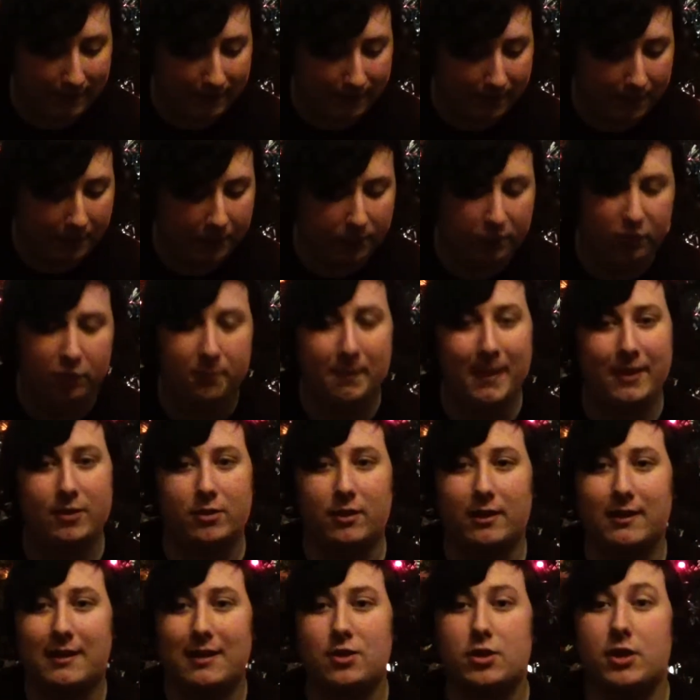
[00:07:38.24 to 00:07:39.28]
anniversary
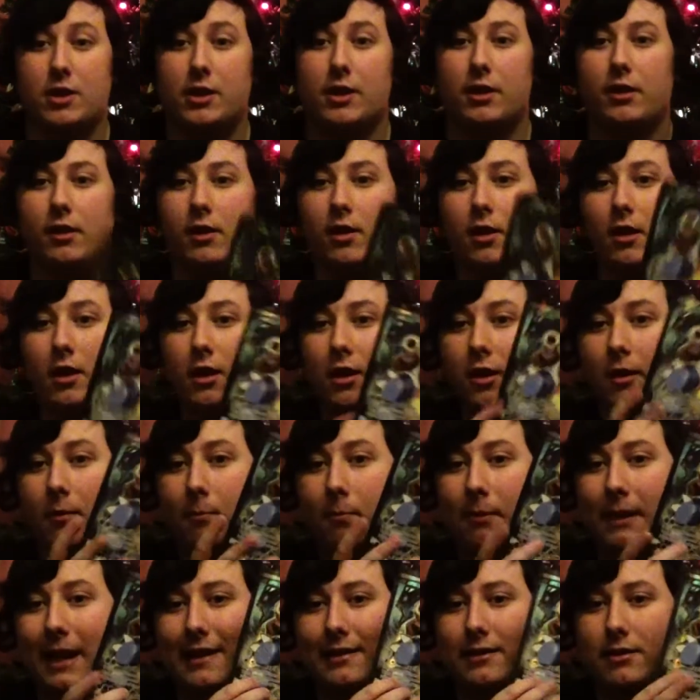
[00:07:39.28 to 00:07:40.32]
special edition
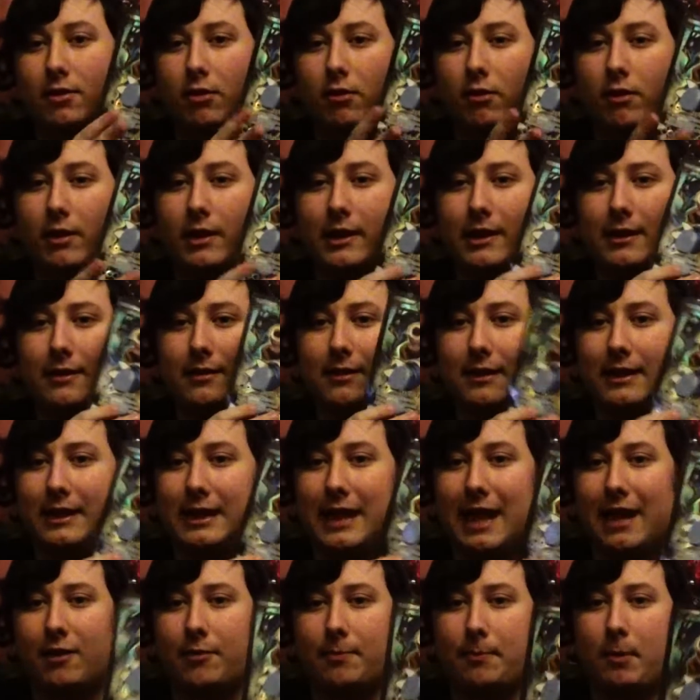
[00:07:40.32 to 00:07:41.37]
Blastoise
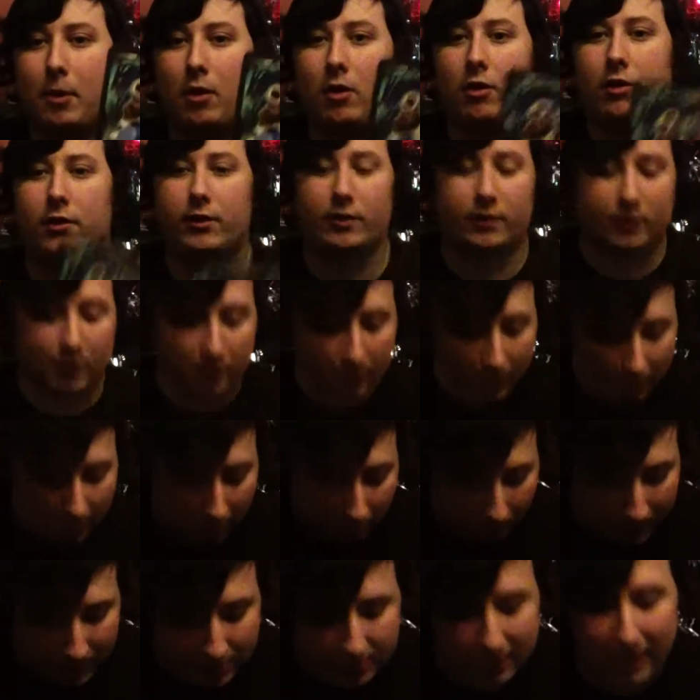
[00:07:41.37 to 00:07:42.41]
EX box,
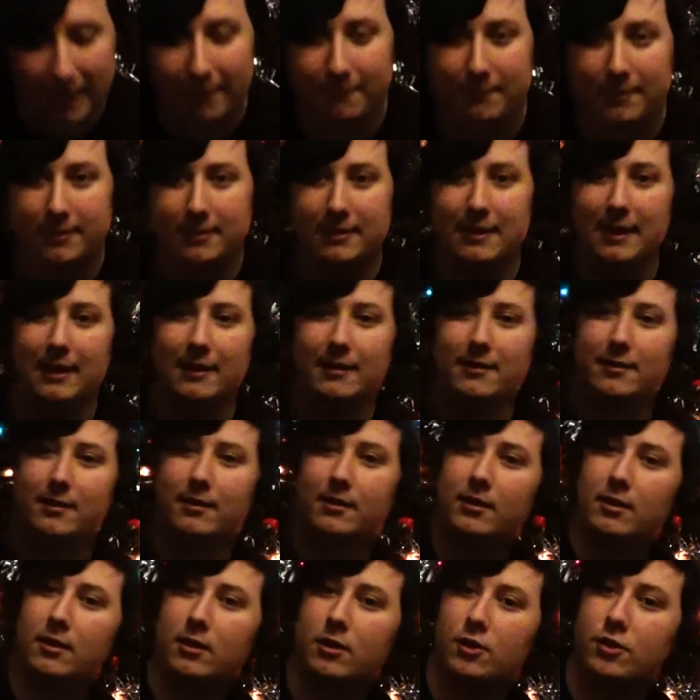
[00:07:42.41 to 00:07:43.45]
which came with
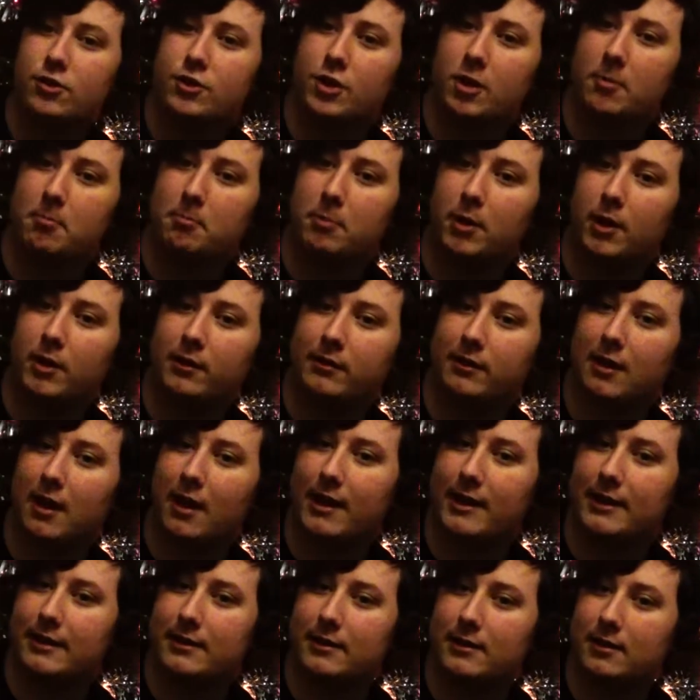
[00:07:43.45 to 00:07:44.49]
this jumbo
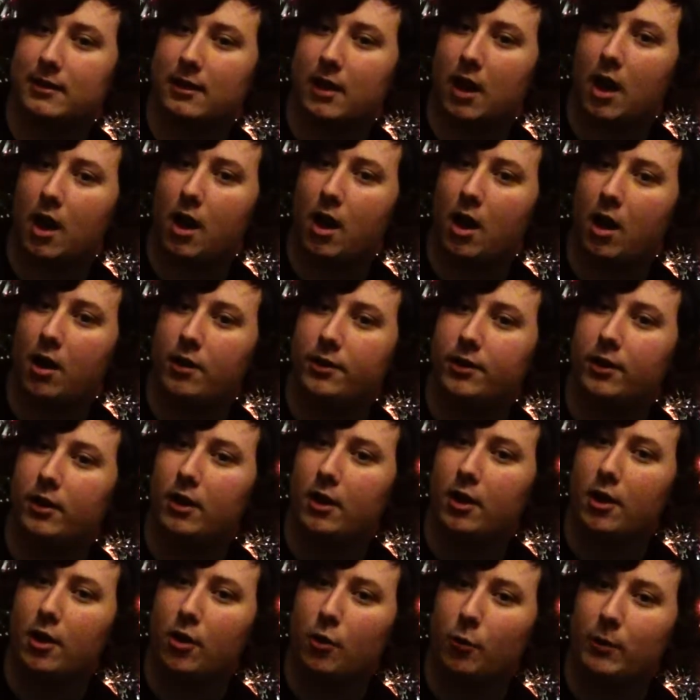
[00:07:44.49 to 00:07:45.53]
sized card,
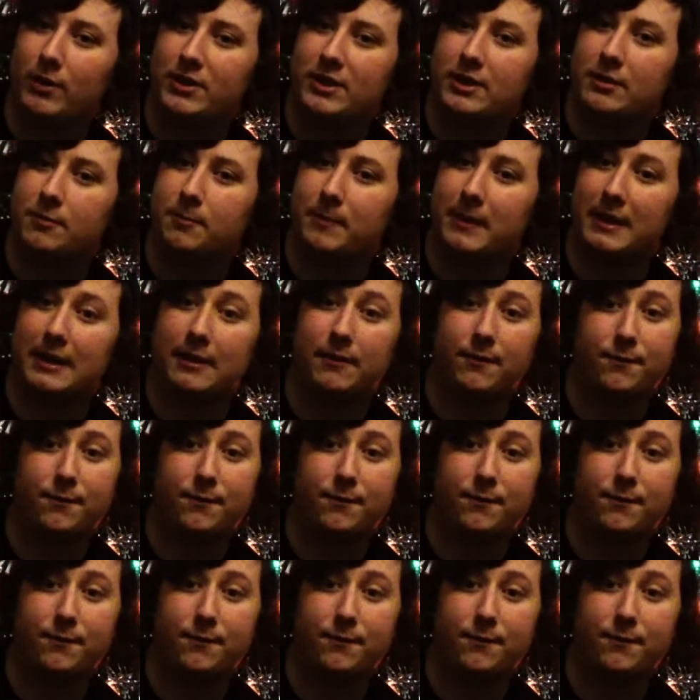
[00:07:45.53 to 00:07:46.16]
which is being